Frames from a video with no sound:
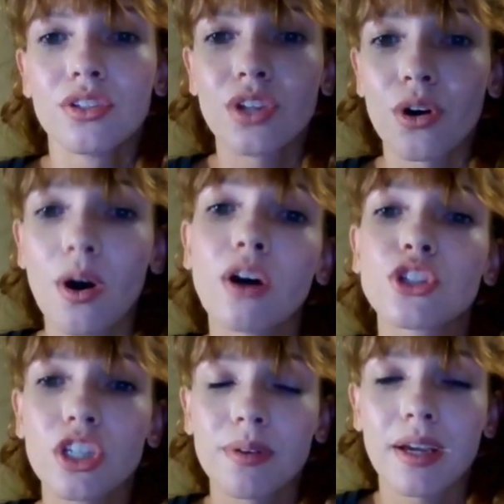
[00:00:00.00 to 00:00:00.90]
So I'll
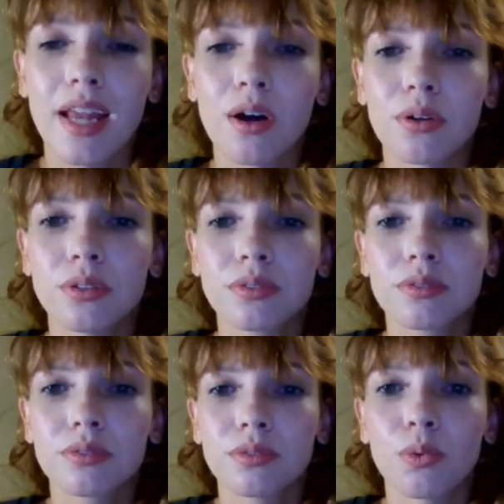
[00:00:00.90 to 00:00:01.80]
show you right now
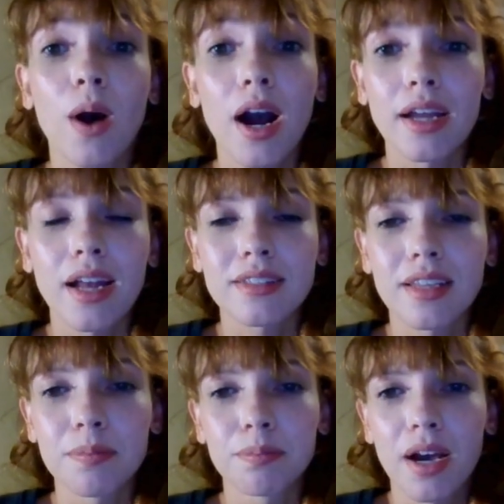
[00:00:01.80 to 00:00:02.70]
why it has
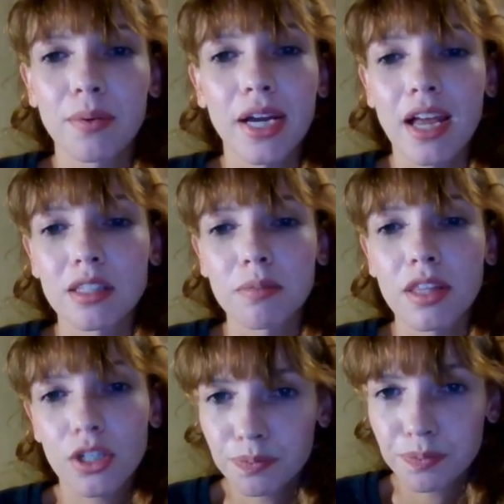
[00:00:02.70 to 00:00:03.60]
to
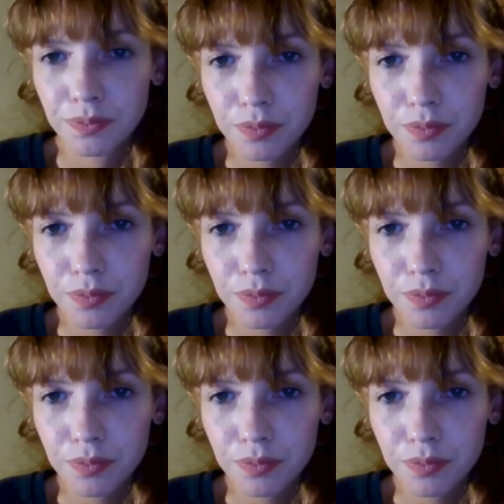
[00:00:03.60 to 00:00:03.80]
be there.